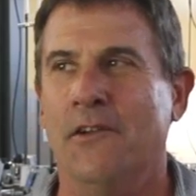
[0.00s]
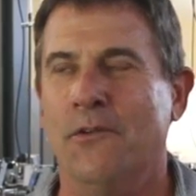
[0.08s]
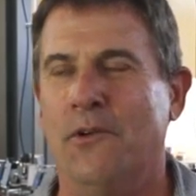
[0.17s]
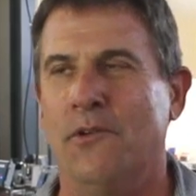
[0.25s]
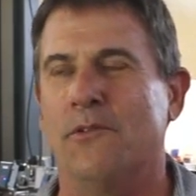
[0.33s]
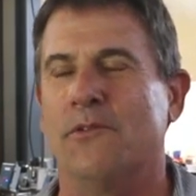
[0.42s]

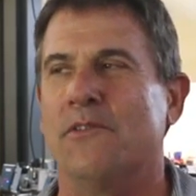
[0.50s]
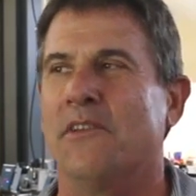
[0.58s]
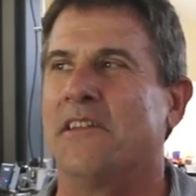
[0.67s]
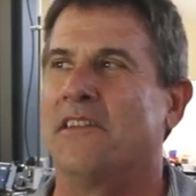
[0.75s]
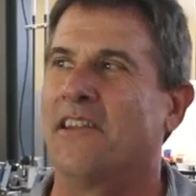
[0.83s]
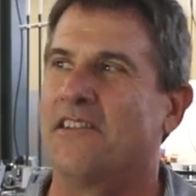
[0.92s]
Well,
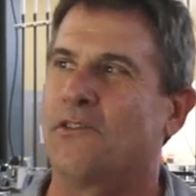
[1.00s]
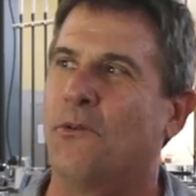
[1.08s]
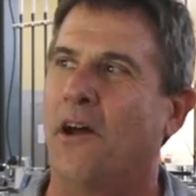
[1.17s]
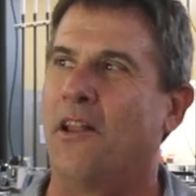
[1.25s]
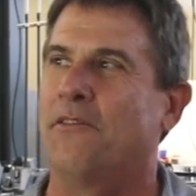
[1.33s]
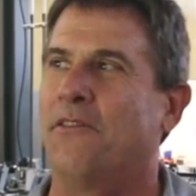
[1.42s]
let's
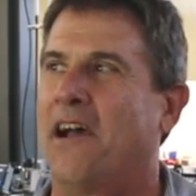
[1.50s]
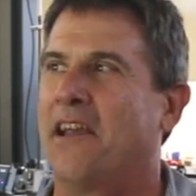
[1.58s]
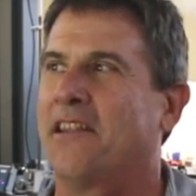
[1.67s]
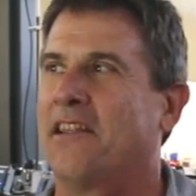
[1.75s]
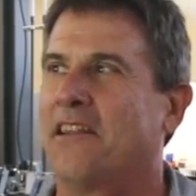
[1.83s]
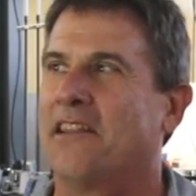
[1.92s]
qualify
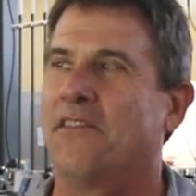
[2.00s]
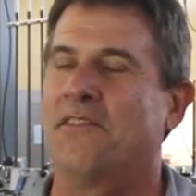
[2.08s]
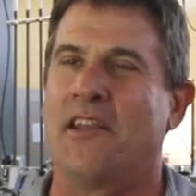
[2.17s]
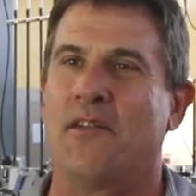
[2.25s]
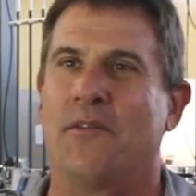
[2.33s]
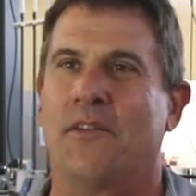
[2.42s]
that if
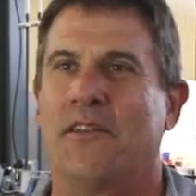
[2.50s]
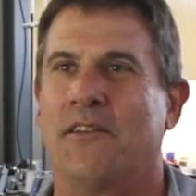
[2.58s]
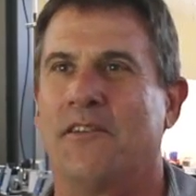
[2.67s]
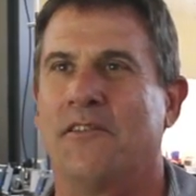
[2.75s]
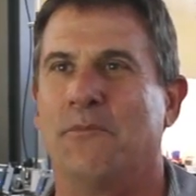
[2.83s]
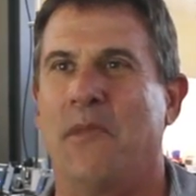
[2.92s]
they
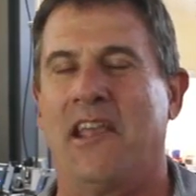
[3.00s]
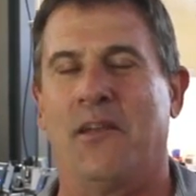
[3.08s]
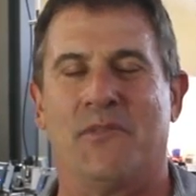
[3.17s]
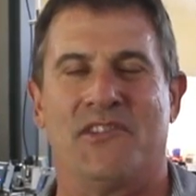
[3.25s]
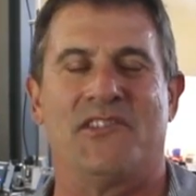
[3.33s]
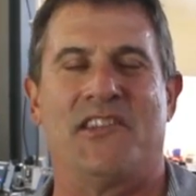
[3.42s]
make a
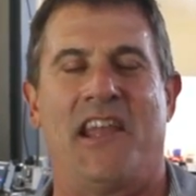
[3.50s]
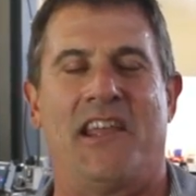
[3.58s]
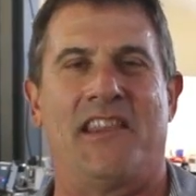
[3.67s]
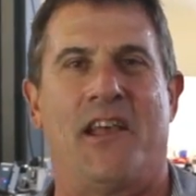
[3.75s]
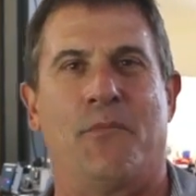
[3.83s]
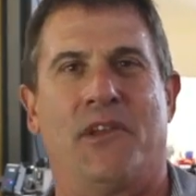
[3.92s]

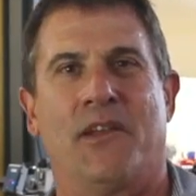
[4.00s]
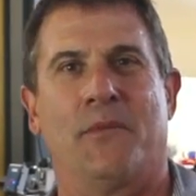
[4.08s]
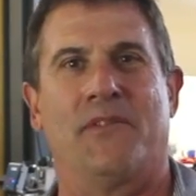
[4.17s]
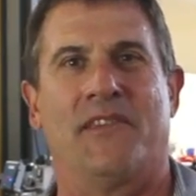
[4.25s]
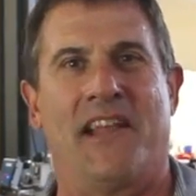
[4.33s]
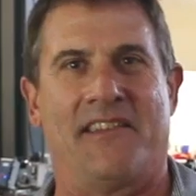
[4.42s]
mistake, that
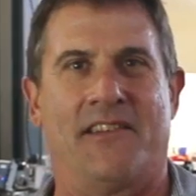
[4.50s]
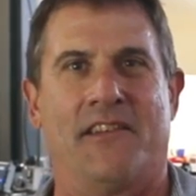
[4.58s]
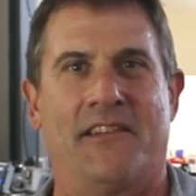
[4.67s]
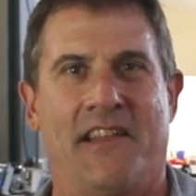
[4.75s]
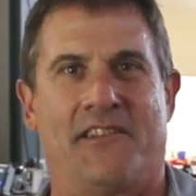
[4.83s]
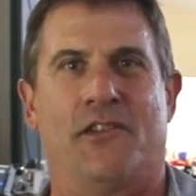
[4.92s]
becomes that's
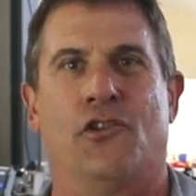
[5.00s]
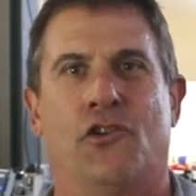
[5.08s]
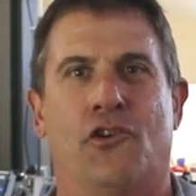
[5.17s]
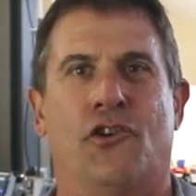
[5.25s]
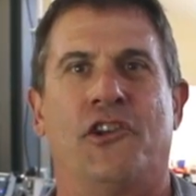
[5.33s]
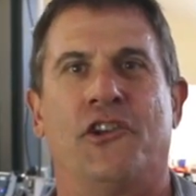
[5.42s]
a
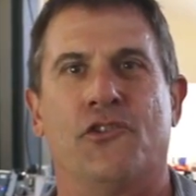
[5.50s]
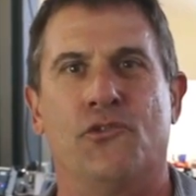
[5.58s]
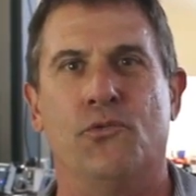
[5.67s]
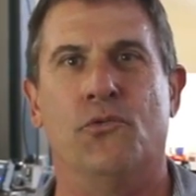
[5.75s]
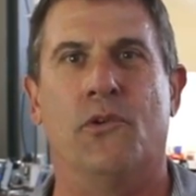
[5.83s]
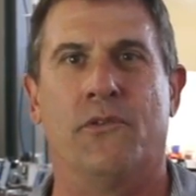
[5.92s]
learning
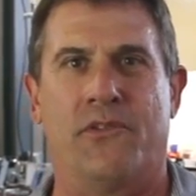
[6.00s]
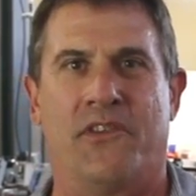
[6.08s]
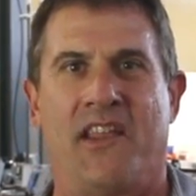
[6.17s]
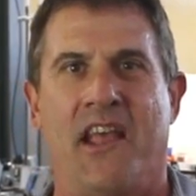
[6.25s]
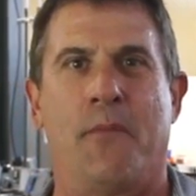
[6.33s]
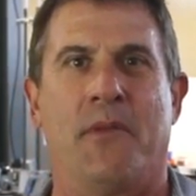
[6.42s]
tool for
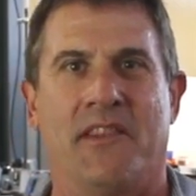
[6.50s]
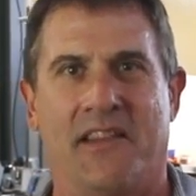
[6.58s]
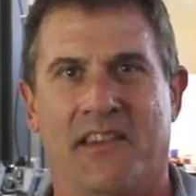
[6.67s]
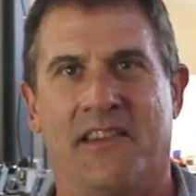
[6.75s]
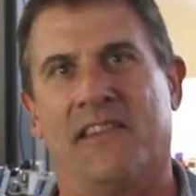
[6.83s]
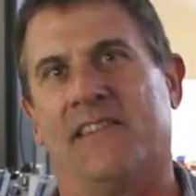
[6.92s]
them, and
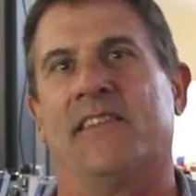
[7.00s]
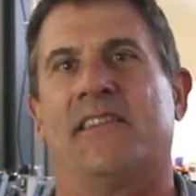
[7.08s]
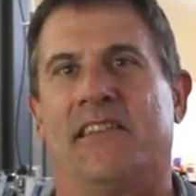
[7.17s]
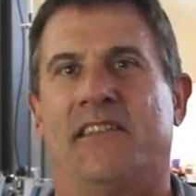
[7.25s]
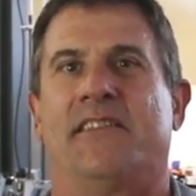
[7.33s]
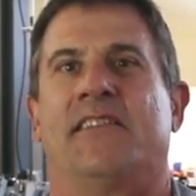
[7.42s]
then this is
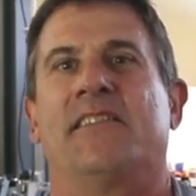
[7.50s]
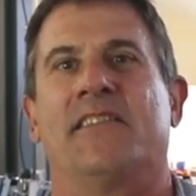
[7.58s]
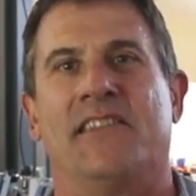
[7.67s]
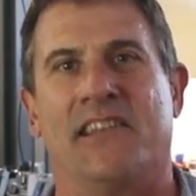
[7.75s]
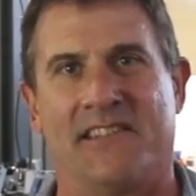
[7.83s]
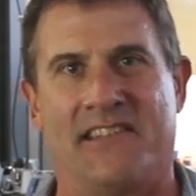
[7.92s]

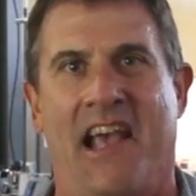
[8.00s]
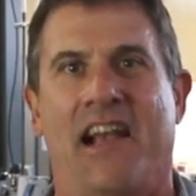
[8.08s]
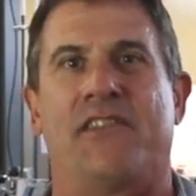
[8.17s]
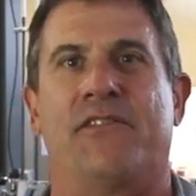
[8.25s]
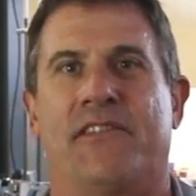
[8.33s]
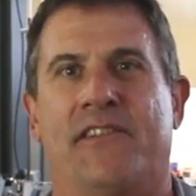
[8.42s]
the
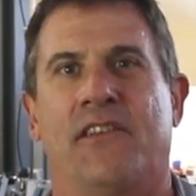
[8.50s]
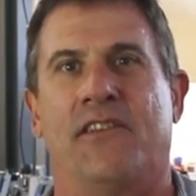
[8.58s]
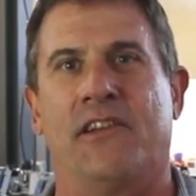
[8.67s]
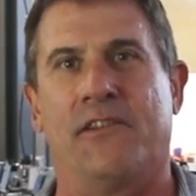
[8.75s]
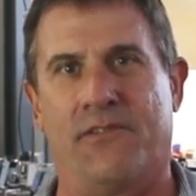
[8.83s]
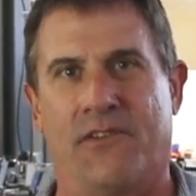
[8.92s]
exact
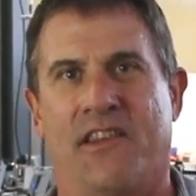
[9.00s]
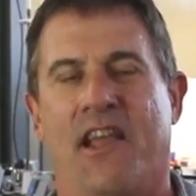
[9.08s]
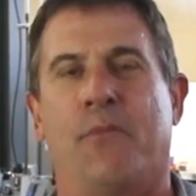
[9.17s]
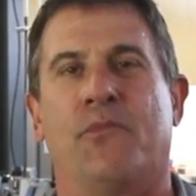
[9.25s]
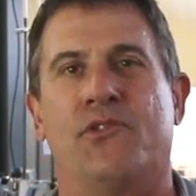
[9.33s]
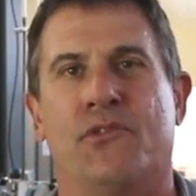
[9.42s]
facility for
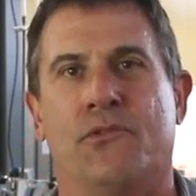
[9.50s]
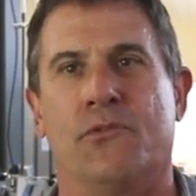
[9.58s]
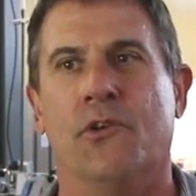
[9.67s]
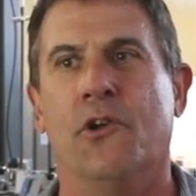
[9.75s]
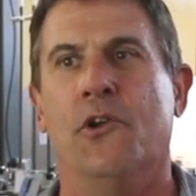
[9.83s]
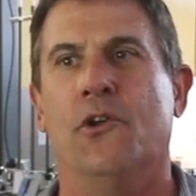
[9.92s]
them
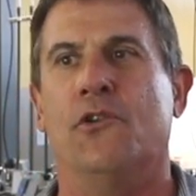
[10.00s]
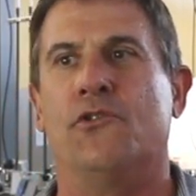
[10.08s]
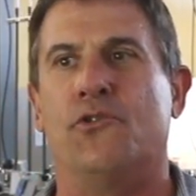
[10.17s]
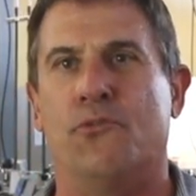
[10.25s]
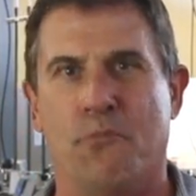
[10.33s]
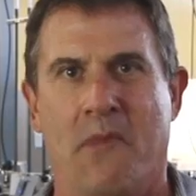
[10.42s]

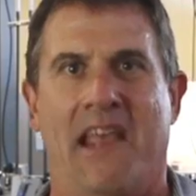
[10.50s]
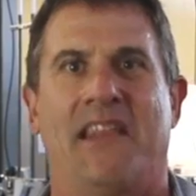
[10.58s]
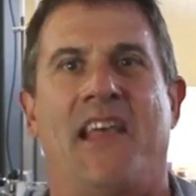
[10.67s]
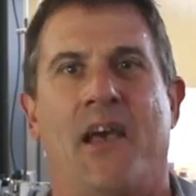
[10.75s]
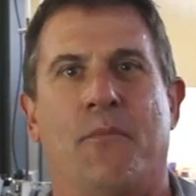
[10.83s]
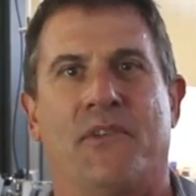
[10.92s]
to make
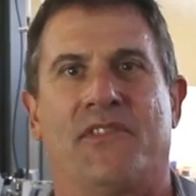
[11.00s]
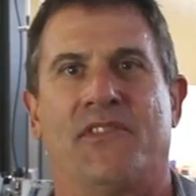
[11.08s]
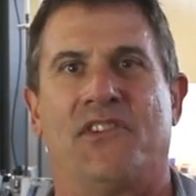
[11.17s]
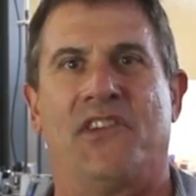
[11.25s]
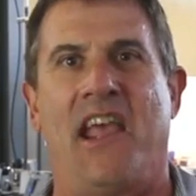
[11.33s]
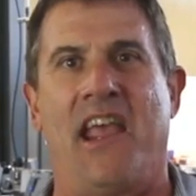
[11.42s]
that
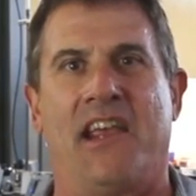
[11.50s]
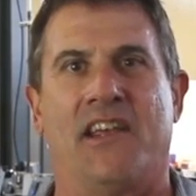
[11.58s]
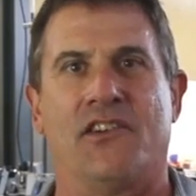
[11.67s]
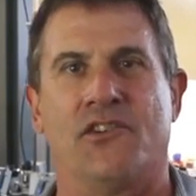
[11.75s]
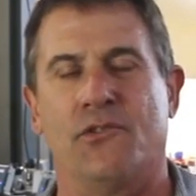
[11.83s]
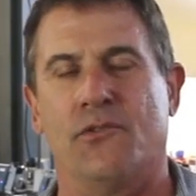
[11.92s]
mistake
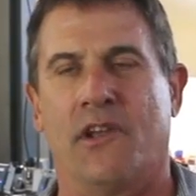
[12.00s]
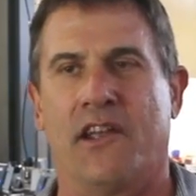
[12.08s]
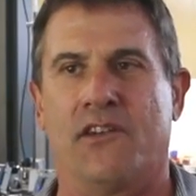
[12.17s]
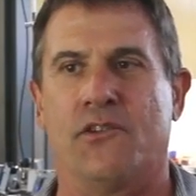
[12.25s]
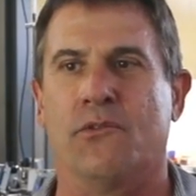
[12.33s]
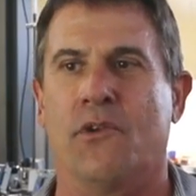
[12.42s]
and
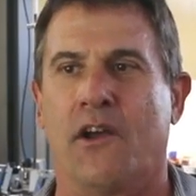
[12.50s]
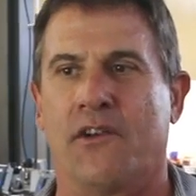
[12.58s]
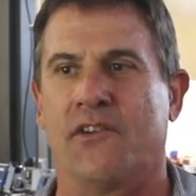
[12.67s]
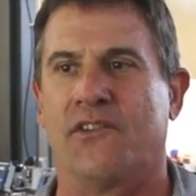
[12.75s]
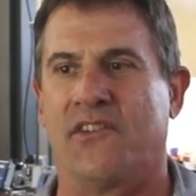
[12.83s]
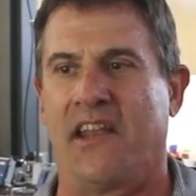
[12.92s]
to
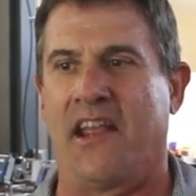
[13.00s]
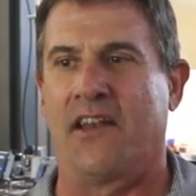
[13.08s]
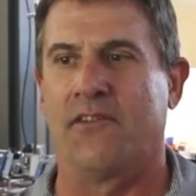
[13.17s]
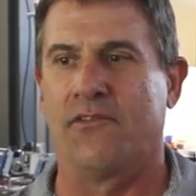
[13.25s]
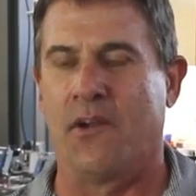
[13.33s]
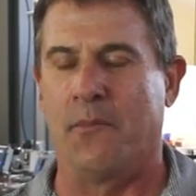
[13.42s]

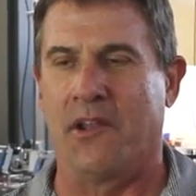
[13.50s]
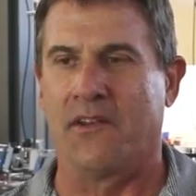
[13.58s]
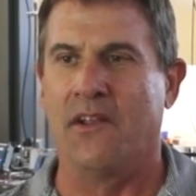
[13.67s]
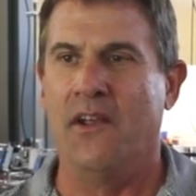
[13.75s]
understand from it.